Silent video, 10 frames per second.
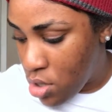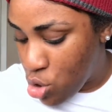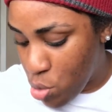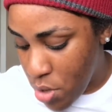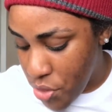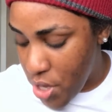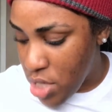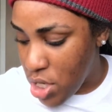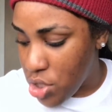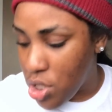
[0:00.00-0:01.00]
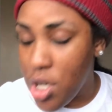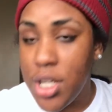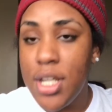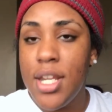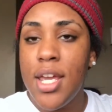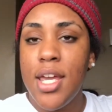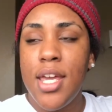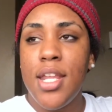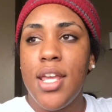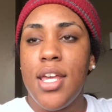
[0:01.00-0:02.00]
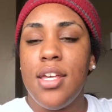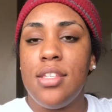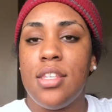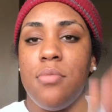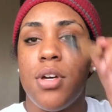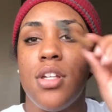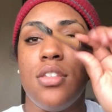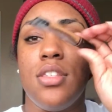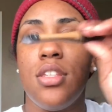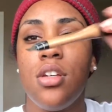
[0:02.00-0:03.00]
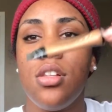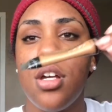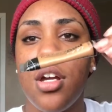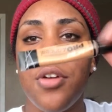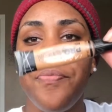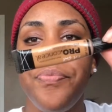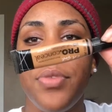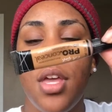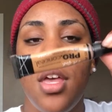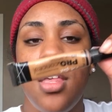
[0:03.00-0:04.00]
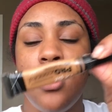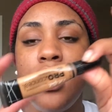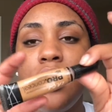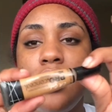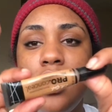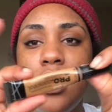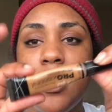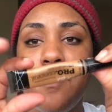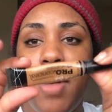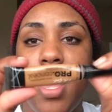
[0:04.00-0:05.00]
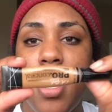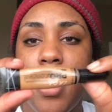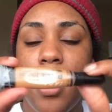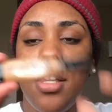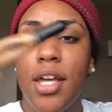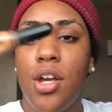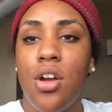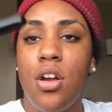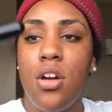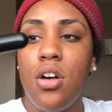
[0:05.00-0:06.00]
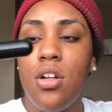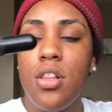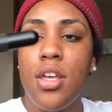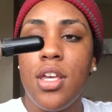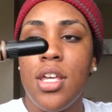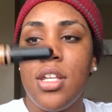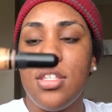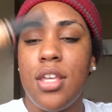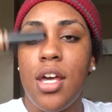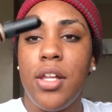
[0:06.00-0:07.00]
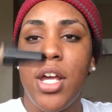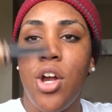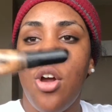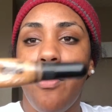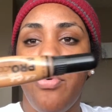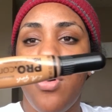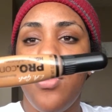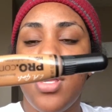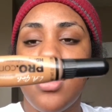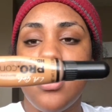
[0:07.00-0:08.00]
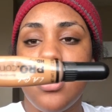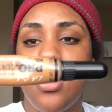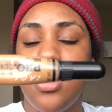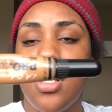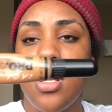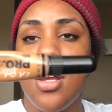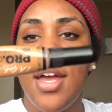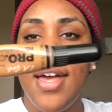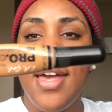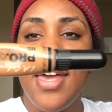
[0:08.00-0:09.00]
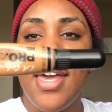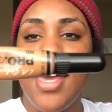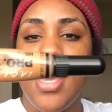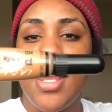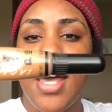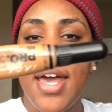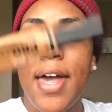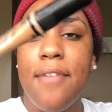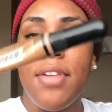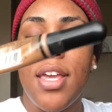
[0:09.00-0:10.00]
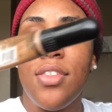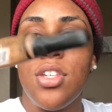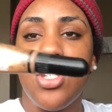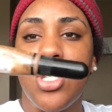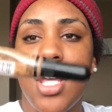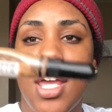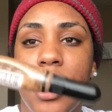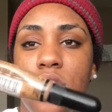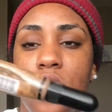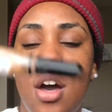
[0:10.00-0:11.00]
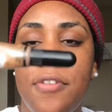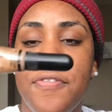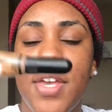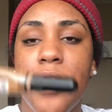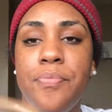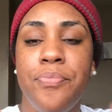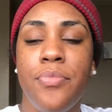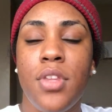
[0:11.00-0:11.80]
2 more things that you're gonna need is some concealer. This is by LA Girl. It is the LA Girl Pro Concealer, and I have it in the shade Toffee.